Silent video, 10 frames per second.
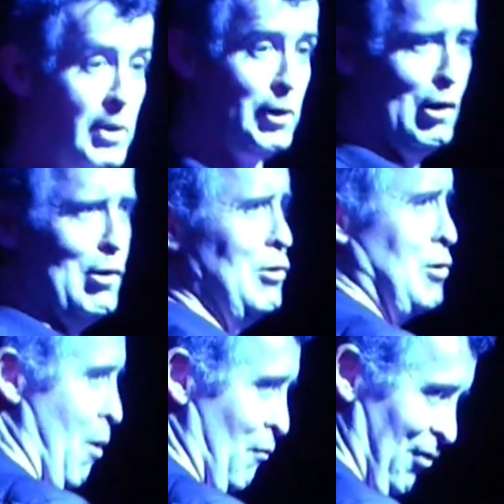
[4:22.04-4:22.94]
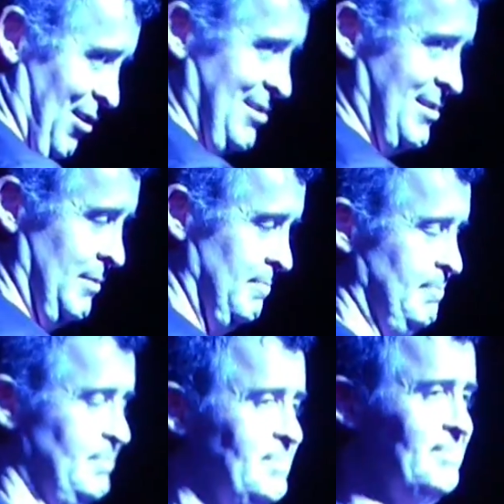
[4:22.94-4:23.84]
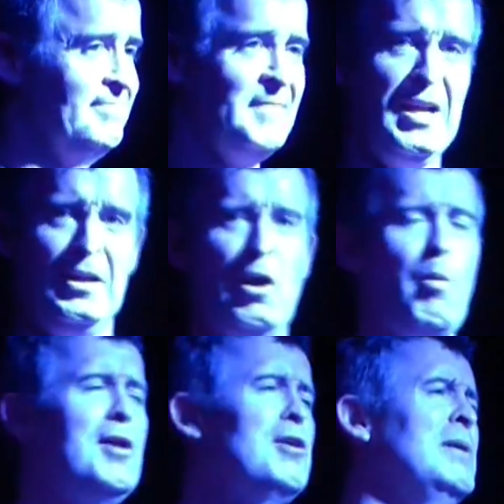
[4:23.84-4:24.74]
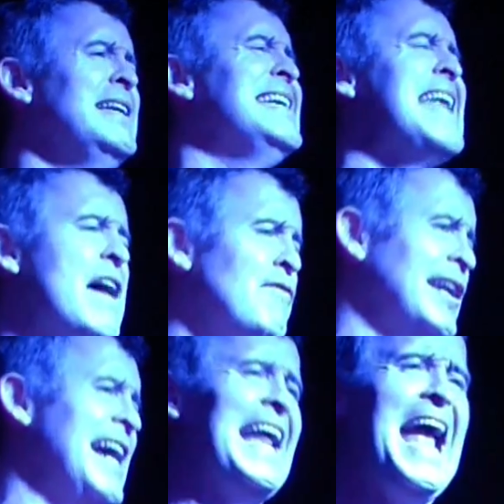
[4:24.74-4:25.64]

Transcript: you go first. No wonder we never get